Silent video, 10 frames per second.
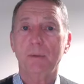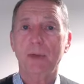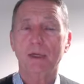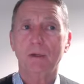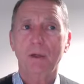
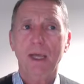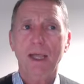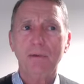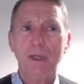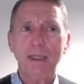might go,
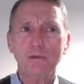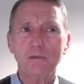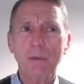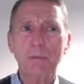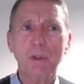"Hey, do
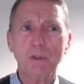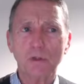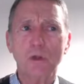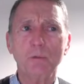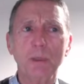you remember you
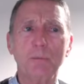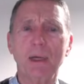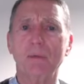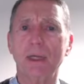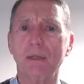told me
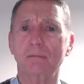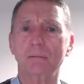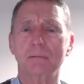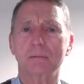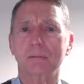about that
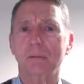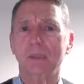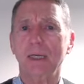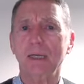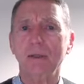
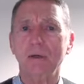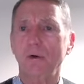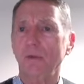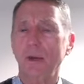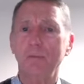guy
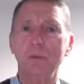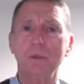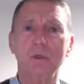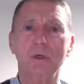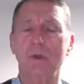or that
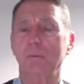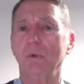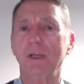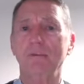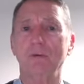book or
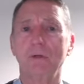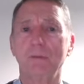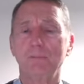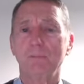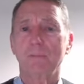whatever?"
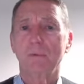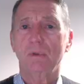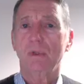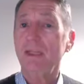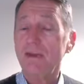
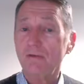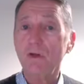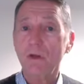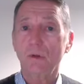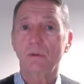You never
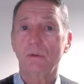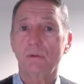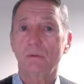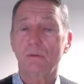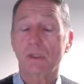know.
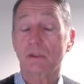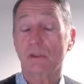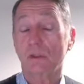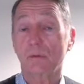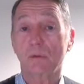And
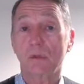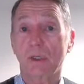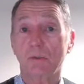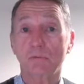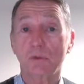so
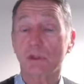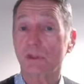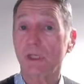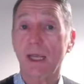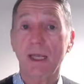just
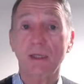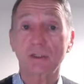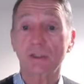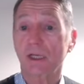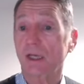share
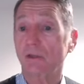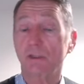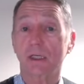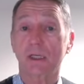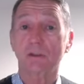and share and
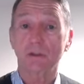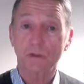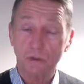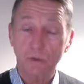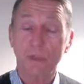share.
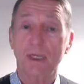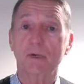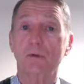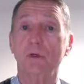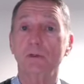Just do
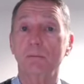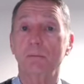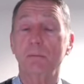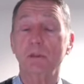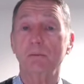that. Go to the
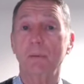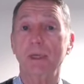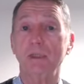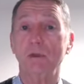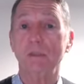bottom of
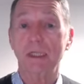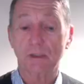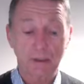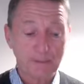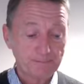my
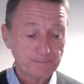newsletter.